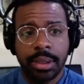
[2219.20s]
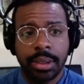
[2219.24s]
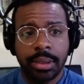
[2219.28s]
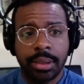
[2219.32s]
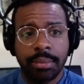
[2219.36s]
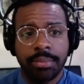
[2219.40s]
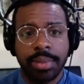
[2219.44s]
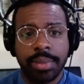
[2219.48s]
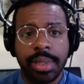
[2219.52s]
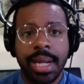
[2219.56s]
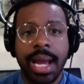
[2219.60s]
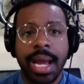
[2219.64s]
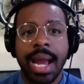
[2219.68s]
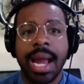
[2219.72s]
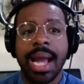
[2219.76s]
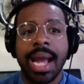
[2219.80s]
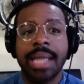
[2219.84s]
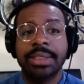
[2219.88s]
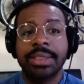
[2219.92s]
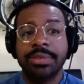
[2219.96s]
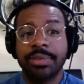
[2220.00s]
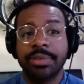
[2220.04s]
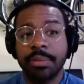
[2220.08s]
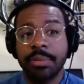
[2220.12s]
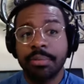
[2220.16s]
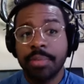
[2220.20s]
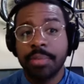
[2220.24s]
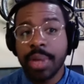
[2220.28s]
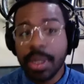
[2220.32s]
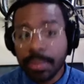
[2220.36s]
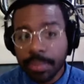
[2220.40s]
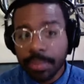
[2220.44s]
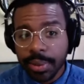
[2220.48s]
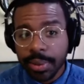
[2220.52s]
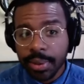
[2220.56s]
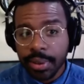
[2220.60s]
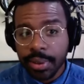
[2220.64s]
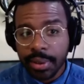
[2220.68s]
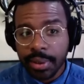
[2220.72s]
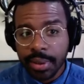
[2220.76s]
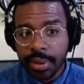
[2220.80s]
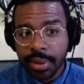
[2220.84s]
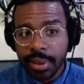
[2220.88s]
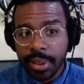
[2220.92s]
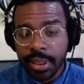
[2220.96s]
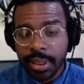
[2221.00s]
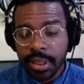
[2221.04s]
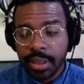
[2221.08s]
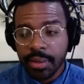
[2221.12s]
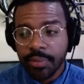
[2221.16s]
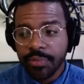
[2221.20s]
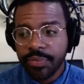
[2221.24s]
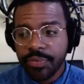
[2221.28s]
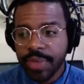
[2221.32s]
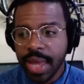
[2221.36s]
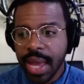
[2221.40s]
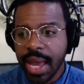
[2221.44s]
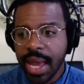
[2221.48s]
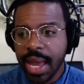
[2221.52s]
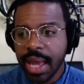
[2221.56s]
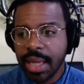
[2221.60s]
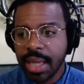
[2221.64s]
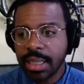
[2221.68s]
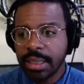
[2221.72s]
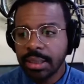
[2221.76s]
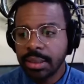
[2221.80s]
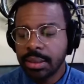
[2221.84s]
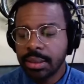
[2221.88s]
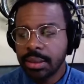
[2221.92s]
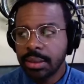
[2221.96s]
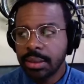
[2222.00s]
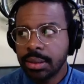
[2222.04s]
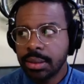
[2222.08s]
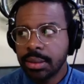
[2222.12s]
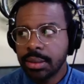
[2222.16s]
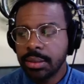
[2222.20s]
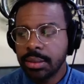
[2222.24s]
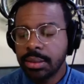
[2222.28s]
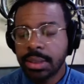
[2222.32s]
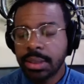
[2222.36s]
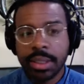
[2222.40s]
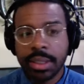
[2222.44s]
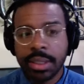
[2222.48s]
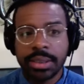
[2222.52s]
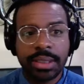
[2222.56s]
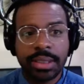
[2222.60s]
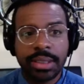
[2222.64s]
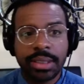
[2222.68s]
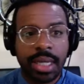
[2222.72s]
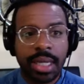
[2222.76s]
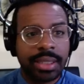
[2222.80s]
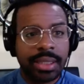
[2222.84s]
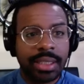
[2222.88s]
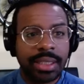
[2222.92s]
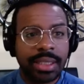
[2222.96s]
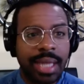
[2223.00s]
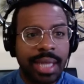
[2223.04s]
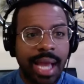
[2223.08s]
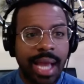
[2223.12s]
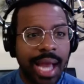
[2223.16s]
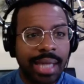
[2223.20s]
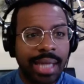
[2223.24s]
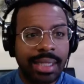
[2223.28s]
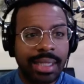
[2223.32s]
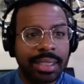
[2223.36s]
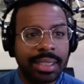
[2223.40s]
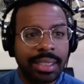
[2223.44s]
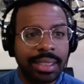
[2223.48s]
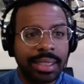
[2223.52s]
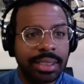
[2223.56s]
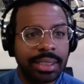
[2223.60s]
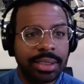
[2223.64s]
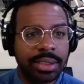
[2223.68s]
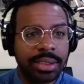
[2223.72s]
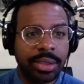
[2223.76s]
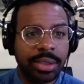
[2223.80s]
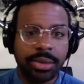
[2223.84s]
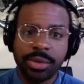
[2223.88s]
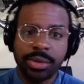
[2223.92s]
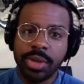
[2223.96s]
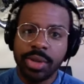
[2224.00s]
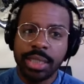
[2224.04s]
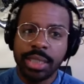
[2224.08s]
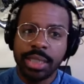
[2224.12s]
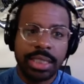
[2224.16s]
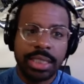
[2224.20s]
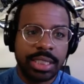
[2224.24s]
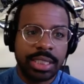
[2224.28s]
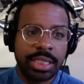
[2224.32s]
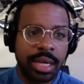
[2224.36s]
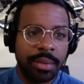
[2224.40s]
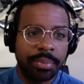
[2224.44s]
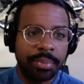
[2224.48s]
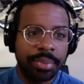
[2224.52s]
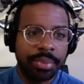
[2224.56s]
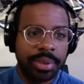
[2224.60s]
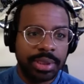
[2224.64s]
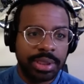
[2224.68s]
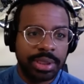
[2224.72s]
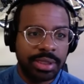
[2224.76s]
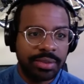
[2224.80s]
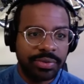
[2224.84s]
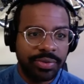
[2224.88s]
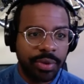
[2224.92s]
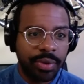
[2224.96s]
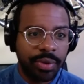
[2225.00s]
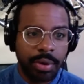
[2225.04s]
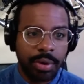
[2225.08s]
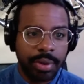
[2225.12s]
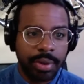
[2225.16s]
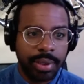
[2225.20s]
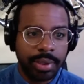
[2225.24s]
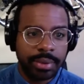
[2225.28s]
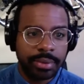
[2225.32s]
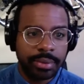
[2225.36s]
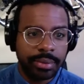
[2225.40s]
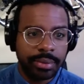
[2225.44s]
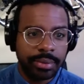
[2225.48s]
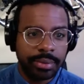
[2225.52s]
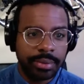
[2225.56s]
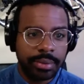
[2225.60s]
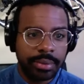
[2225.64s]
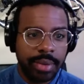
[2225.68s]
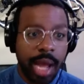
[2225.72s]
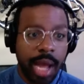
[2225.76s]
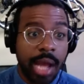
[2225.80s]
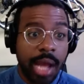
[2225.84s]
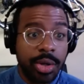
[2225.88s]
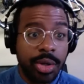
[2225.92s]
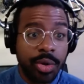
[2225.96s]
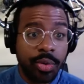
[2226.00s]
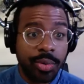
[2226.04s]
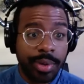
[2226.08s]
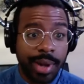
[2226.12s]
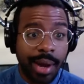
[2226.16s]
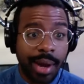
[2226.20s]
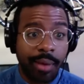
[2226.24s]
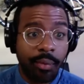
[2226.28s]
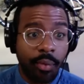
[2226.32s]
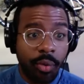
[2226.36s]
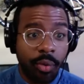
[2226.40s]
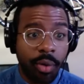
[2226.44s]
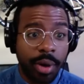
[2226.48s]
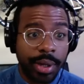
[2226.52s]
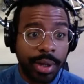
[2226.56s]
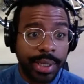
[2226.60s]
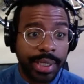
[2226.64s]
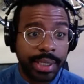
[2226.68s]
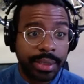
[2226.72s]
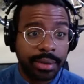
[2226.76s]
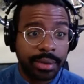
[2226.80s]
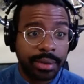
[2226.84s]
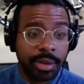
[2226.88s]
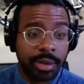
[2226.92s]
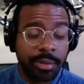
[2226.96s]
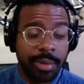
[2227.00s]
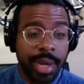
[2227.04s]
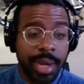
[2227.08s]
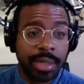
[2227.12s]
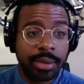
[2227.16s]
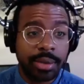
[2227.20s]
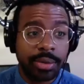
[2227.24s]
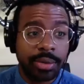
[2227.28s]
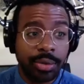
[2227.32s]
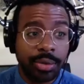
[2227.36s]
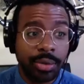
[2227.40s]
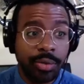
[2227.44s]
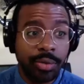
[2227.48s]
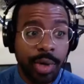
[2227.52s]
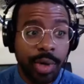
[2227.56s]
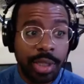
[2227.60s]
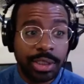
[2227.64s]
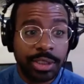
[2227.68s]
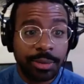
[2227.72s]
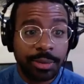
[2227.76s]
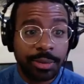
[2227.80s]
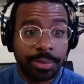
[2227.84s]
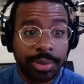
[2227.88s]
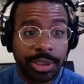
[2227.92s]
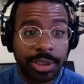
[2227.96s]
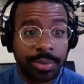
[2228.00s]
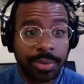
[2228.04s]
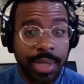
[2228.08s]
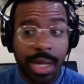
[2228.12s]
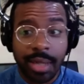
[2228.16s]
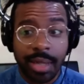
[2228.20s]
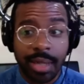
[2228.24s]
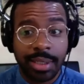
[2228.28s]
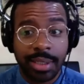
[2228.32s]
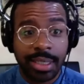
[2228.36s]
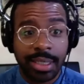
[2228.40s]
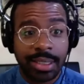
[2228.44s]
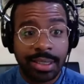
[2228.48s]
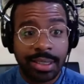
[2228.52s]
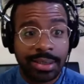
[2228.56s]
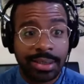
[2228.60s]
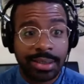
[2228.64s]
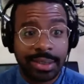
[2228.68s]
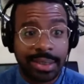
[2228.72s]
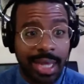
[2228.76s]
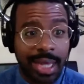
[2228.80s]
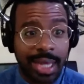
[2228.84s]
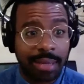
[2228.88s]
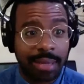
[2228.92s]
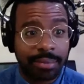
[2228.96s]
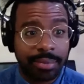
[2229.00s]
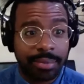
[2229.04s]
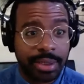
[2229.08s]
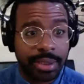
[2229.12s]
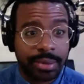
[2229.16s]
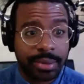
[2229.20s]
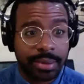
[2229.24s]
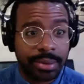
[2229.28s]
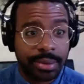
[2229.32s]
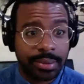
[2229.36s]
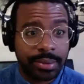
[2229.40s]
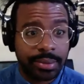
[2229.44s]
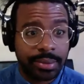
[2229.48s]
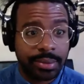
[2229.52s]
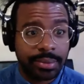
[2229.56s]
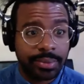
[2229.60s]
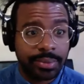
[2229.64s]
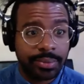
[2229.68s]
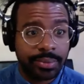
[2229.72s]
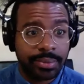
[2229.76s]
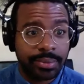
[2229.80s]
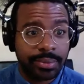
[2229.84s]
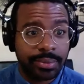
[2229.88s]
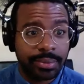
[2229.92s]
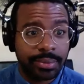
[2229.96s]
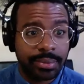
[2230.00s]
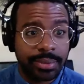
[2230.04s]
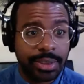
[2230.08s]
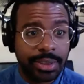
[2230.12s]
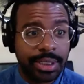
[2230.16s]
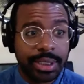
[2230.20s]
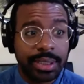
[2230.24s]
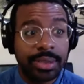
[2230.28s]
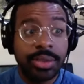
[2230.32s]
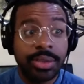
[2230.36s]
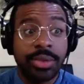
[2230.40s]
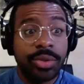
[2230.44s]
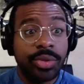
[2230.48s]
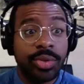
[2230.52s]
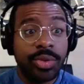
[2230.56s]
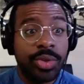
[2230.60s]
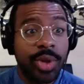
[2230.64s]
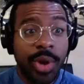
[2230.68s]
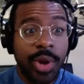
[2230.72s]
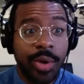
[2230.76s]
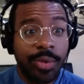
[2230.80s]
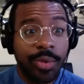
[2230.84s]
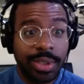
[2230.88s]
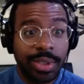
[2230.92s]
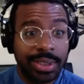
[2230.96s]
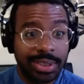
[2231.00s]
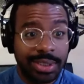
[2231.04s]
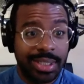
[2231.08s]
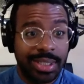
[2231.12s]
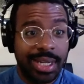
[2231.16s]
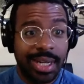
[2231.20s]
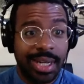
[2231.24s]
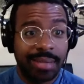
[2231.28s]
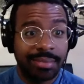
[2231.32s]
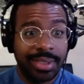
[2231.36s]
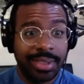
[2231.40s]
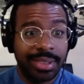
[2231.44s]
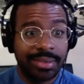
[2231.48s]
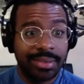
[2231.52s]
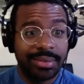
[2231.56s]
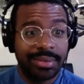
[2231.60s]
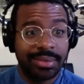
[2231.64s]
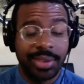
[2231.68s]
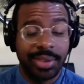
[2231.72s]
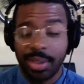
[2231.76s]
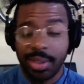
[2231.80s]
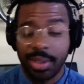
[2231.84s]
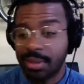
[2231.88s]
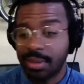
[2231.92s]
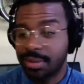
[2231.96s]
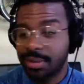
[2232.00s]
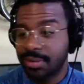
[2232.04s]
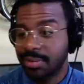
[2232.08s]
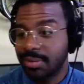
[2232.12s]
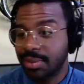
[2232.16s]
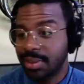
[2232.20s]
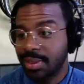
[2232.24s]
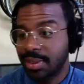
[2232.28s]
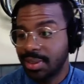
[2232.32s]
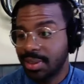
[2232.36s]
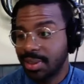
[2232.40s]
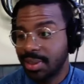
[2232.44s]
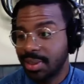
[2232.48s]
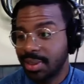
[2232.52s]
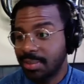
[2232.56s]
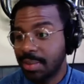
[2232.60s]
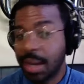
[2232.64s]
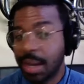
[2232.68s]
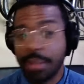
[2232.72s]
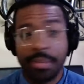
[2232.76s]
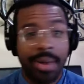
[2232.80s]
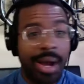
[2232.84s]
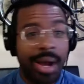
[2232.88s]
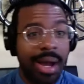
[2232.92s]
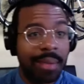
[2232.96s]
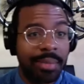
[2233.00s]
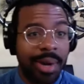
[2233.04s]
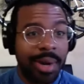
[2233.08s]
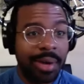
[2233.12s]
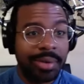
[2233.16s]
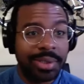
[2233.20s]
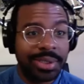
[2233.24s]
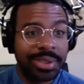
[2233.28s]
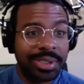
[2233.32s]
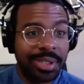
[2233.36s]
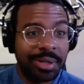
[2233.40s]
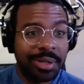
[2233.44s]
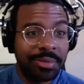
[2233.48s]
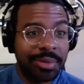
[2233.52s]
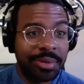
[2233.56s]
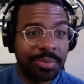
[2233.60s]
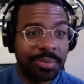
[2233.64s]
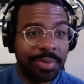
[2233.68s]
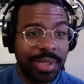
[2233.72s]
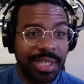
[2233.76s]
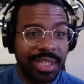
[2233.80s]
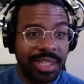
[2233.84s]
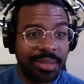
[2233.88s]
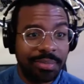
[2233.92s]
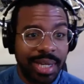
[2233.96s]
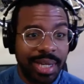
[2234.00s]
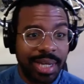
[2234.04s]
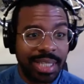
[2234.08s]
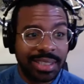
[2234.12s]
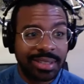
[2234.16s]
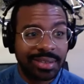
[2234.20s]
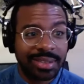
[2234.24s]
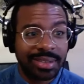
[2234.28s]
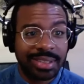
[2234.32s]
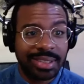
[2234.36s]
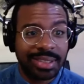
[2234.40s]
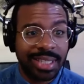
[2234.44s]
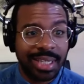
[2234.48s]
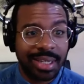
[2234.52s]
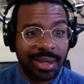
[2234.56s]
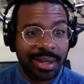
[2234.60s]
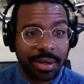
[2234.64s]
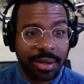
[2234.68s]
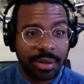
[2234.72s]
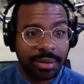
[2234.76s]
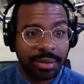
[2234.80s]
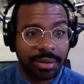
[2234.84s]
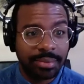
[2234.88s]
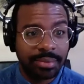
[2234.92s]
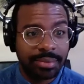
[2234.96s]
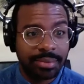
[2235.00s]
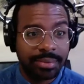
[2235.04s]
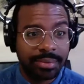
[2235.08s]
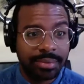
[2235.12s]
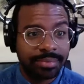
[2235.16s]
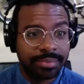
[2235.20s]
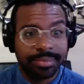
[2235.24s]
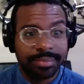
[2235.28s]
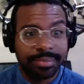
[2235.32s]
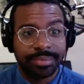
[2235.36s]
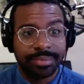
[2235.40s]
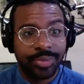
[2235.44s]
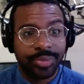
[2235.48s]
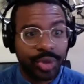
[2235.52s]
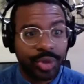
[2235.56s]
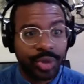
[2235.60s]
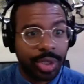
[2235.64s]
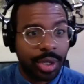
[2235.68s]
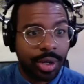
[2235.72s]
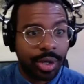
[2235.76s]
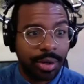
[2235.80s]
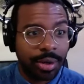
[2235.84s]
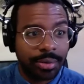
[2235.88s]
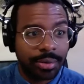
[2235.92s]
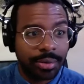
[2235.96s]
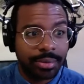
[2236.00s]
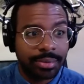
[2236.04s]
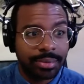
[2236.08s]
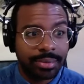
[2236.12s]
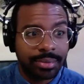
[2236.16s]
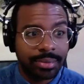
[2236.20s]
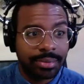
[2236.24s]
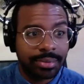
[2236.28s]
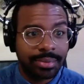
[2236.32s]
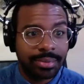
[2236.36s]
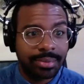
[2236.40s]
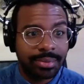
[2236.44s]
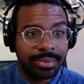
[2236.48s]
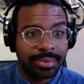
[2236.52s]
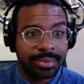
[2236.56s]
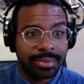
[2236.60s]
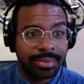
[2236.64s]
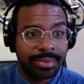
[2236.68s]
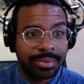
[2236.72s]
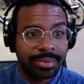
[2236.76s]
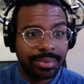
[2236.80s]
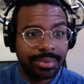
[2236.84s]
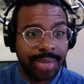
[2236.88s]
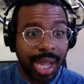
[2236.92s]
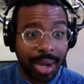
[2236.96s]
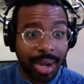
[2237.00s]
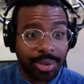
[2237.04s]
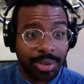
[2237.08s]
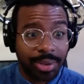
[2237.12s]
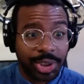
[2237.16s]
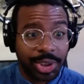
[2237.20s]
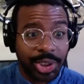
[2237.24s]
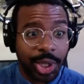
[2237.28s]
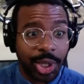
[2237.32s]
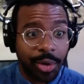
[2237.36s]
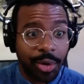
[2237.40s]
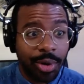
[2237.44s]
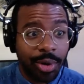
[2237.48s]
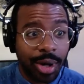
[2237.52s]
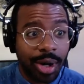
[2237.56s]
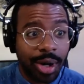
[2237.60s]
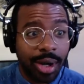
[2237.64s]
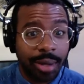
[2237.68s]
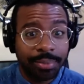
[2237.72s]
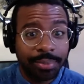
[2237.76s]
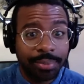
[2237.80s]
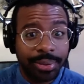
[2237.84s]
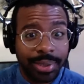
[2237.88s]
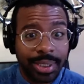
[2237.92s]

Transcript: But I had to remember that there's nothing that I couldn't do. So I just kept pushing forward. I knew what I wanted. No matter who wanted to push me out, they couldn't stop me can no one stop me, you know. My mom always told me be the best or stay home. So I would show up